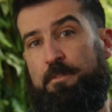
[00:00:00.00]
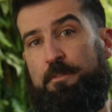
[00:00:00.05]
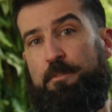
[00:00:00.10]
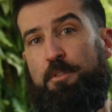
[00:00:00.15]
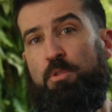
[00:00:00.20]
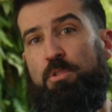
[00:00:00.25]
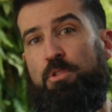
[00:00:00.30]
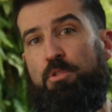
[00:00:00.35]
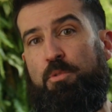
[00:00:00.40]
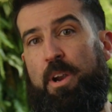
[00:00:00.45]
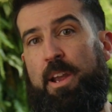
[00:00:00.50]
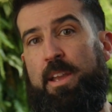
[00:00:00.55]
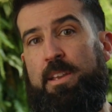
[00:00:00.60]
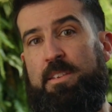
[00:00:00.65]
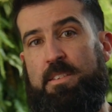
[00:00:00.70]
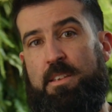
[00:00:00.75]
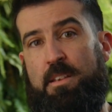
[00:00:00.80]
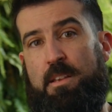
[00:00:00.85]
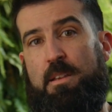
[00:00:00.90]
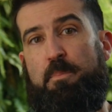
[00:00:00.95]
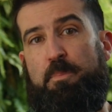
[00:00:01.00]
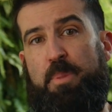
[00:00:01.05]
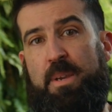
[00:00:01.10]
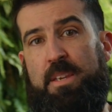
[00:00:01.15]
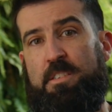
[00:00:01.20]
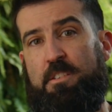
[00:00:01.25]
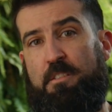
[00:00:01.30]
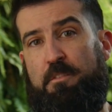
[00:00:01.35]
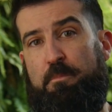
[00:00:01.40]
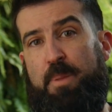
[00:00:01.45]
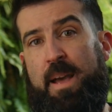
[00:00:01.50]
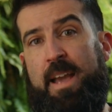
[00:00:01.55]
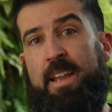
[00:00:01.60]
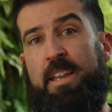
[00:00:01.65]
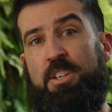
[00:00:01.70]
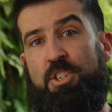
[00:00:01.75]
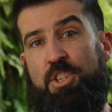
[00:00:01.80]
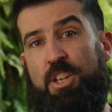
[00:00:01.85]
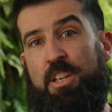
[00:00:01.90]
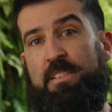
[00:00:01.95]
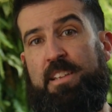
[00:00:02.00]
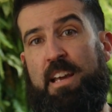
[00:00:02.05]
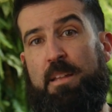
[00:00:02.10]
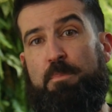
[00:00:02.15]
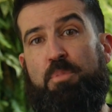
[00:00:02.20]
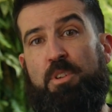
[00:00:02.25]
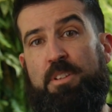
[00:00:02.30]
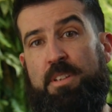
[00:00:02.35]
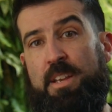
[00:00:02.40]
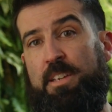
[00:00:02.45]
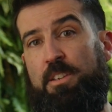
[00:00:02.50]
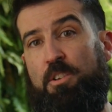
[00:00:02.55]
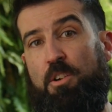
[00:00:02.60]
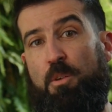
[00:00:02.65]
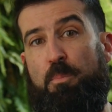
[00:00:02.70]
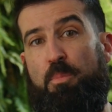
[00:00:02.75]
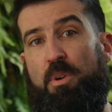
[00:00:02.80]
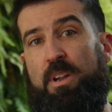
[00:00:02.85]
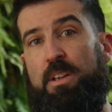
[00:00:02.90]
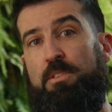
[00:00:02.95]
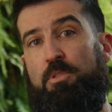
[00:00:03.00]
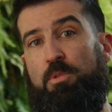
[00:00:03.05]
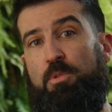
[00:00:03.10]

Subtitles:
food trays, piece of packaging that protect your brand